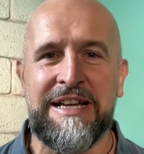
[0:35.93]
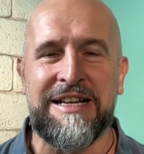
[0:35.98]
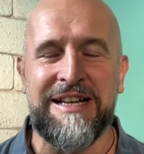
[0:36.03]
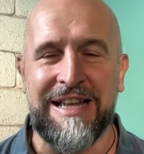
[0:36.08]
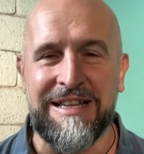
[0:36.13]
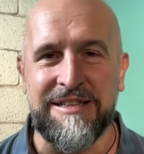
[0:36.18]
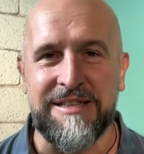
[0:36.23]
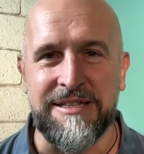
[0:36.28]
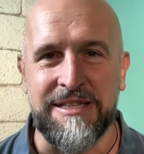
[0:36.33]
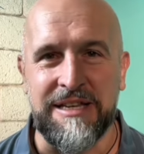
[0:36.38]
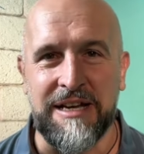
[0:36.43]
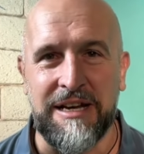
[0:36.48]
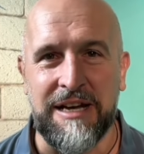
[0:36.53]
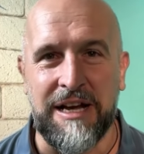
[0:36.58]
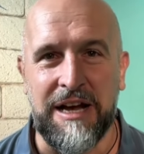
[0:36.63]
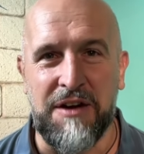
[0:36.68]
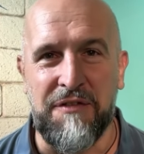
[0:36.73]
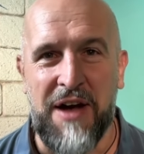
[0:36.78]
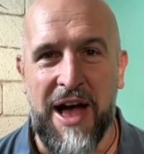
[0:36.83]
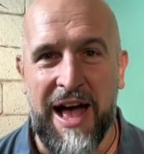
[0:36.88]

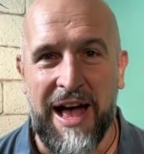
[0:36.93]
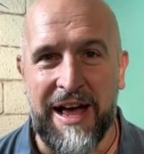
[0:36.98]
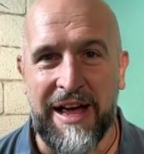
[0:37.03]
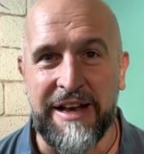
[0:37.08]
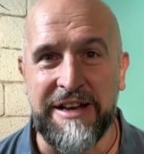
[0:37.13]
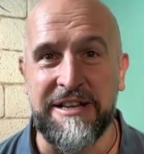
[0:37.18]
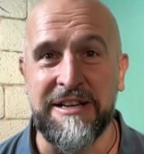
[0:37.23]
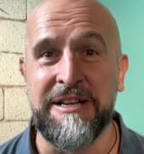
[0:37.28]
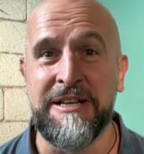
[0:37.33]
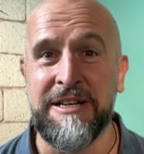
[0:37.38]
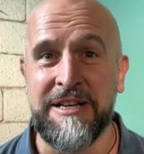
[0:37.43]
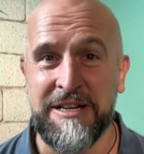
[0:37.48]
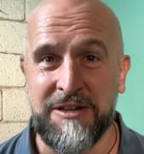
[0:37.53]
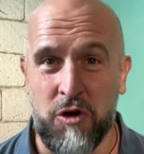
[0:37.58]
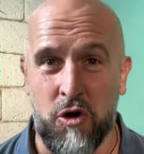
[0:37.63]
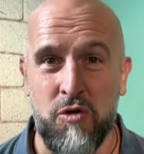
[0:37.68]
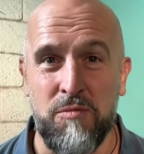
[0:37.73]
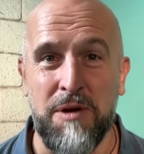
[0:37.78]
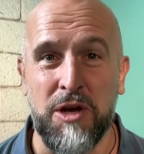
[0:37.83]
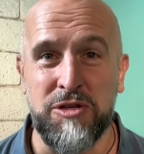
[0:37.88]
Leinster have had
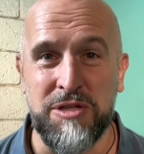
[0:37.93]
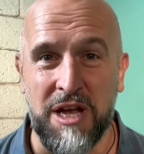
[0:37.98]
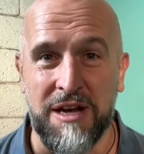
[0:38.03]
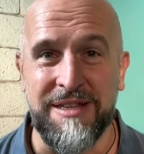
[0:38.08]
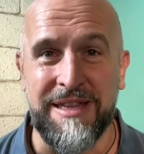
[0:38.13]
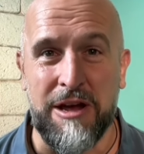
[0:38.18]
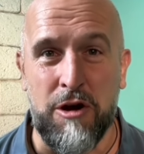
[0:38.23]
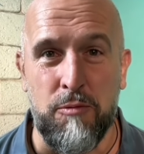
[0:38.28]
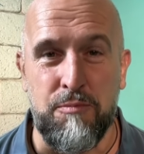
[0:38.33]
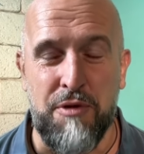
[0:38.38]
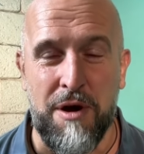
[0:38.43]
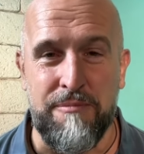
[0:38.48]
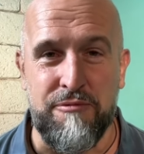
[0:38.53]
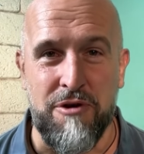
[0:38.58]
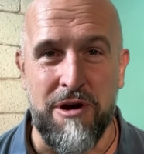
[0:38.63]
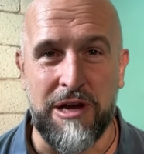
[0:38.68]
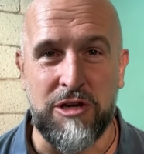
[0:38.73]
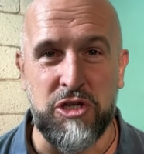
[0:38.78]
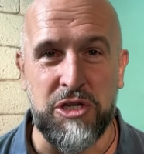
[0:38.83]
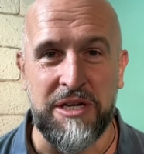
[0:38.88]
almost ideal
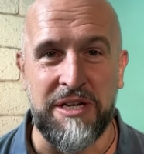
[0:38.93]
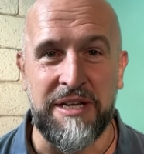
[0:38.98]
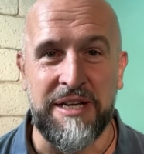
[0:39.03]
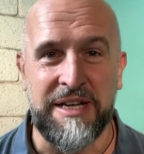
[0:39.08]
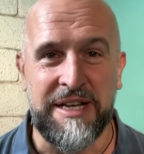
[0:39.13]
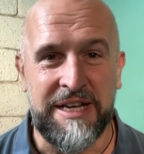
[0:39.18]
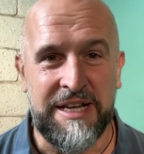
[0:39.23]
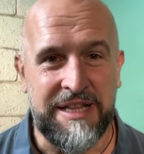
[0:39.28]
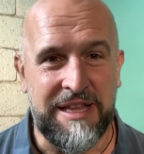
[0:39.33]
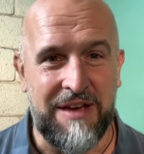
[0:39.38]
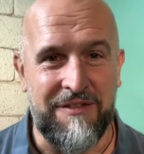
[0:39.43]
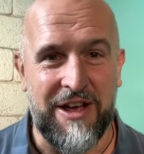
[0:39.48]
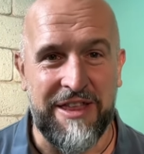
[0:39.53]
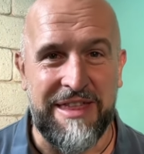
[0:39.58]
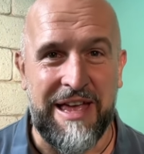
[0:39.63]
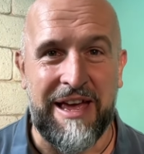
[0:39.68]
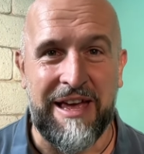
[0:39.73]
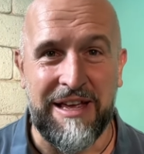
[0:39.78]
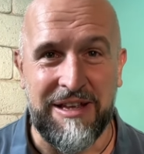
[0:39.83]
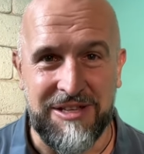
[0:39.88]
preparation. They've
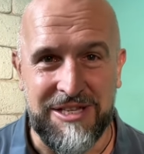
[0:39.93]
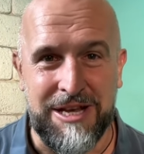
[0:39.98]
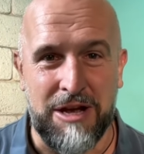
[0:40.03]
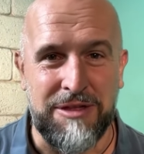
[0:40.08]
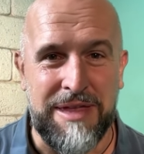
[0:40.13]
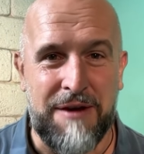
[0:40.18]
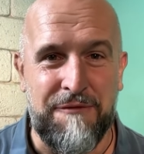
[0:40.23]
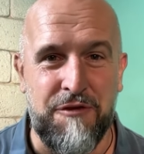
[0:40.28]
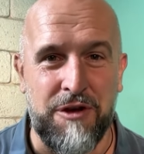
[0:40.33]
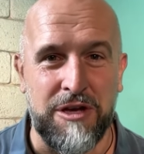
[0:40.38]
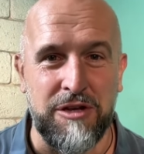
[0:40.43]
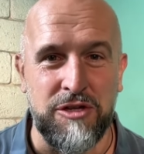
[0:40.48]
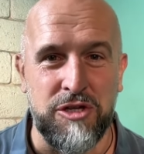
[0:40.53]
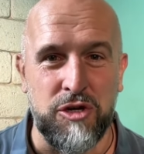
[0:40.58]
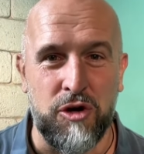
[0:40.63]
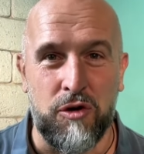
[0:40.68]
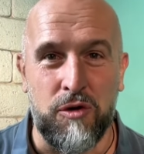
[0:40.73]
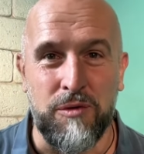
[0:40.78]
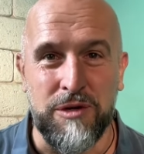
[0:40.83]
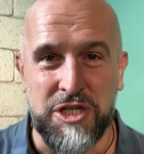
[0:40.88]
had their South African
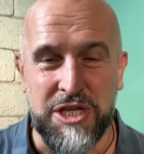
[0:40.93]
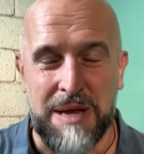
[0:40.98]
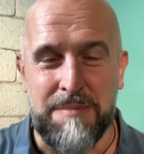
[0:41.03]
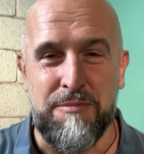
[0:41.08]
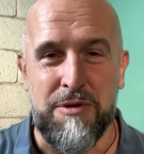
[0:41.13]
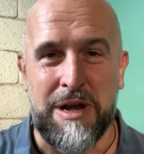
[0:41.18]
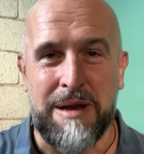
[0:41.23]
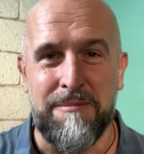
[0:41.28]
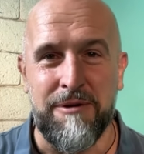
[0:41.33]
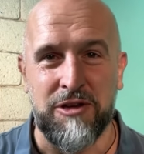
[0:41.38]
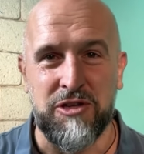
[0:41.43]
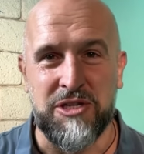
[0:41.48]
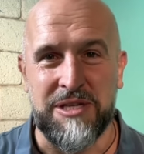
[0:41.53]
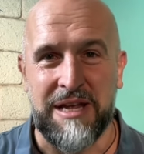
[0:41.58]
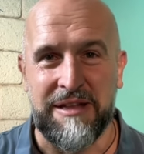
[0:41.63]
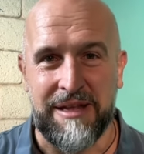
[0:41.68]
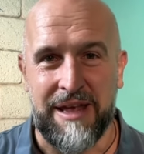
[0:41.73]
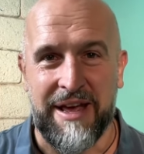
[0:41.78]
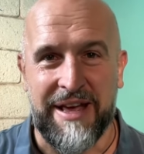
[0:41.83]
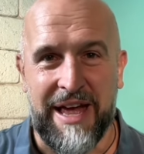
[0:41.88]
tour, which they pretty much
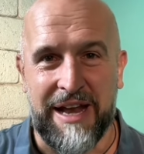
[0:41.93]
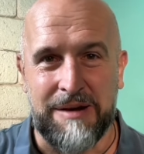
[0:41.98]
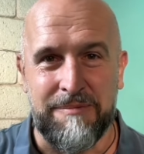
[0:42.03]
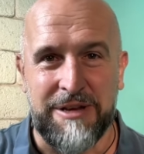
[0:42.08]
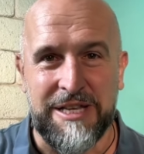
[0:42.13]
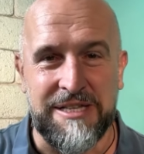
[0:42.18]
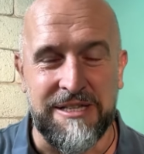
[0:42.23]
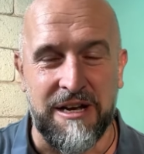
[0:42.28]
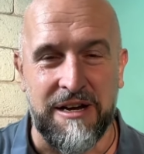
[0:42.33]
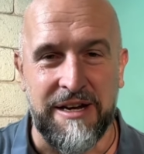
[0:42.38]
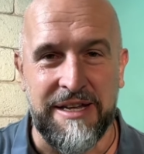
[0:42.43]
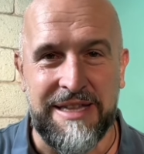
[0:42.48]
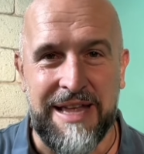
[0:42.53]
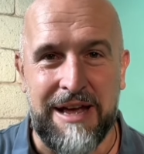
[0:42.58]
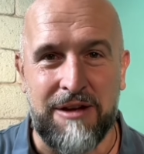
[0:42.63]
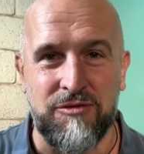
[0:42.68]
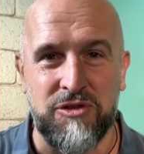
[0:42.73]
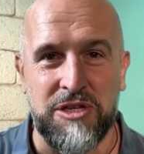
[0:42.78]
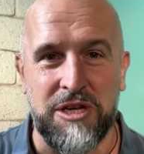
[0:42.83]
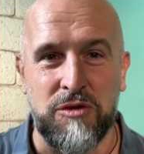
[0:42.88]
sent the academy side
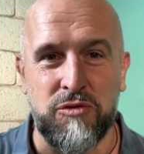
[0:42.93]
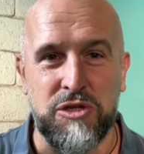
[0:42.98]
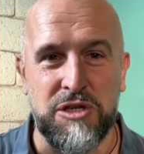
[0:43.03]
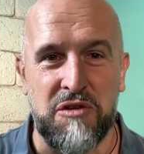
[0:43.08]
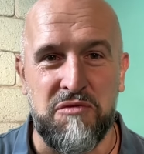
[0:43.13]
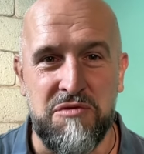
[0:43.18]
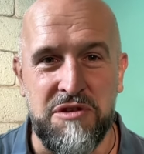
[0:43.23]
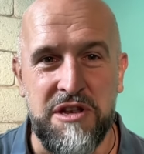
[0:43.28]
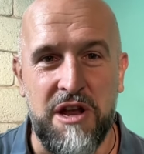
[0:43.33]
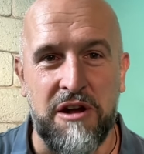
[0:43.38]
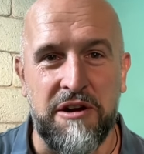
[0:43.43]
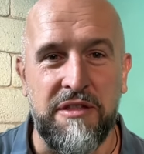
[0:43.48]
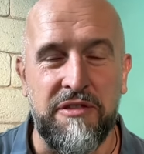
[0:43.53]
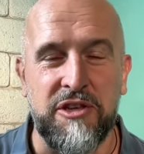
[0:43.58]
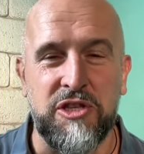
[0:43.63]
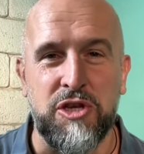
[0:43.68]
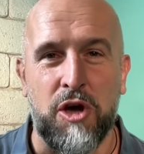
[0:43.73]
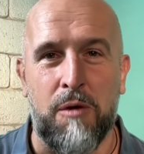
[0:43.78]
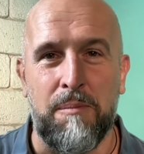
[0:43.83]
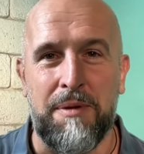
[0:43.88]
down to, so none of
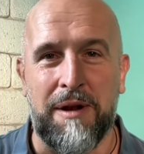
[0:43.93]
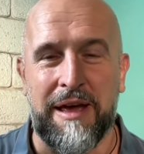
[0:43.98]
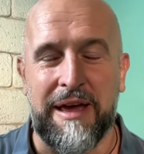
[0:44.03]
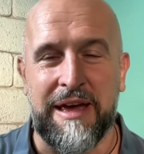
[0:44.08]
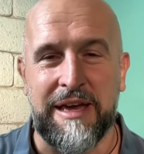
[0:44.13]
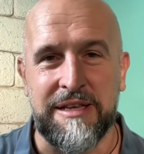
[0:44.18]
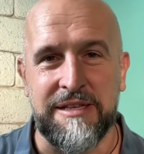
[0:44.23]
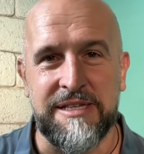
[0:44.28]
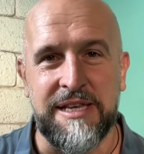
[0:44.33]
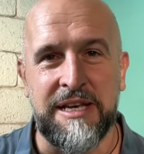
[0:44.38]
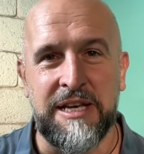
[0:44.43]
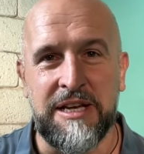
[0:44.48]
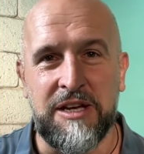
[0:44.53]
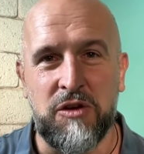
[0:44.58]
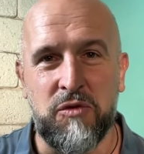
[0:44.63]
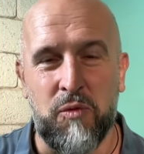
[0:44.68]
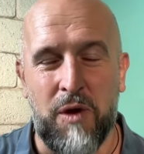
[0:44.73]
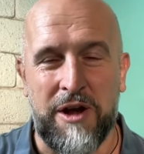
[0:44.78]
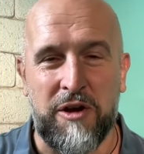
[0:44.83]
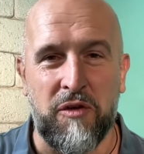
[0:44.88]
the top players
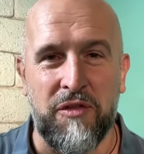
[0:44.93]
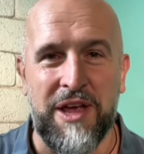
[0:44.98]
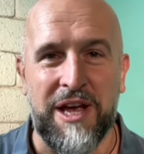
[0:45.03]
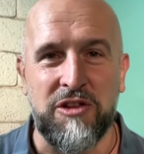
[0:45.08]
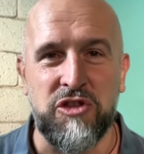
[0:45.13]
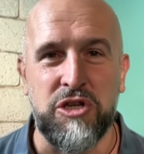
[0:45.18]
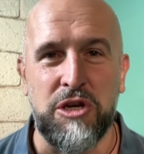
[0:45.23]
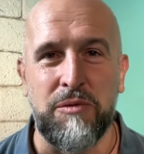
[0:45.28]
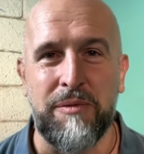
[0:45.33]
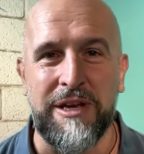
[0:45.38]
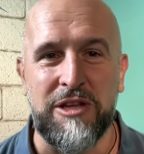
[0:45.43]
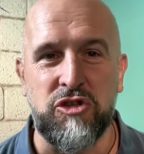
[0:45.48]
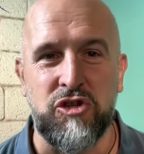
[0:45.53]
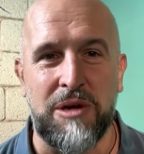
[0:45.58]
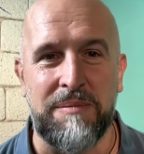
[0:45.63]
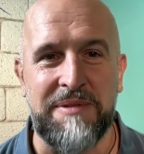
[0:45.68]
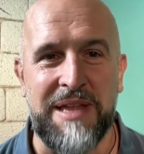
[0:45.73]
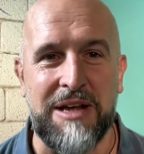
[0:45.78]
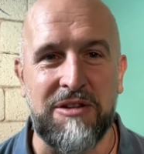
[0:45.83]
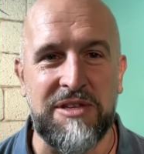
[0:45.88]
went on that 2 week
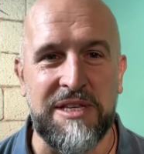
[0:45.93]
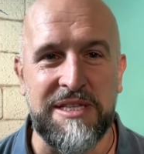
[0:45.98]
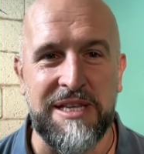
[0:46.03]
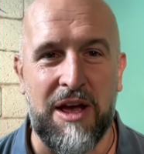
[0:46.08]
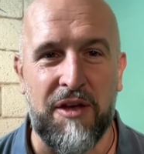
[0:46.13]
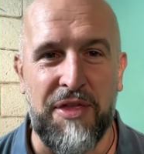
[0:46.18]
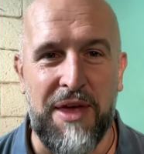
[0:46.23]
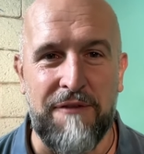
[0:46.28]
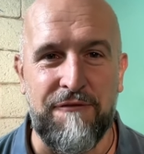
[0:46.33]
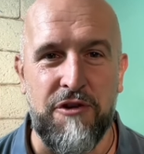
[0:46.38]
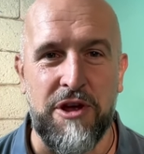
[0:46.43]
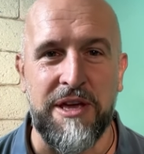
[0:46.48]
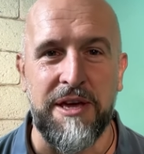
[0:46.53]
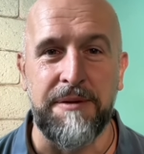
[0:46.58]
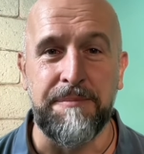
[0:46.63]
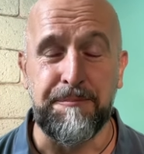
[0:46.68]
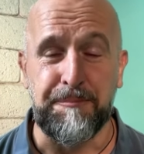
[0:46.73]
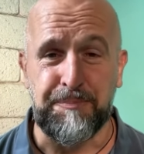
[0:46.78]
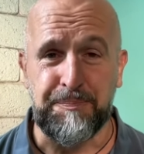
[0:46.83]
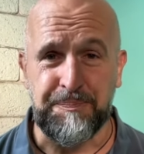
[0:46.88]
trip down to South
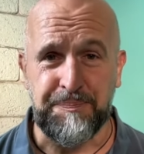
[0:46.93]
Africa.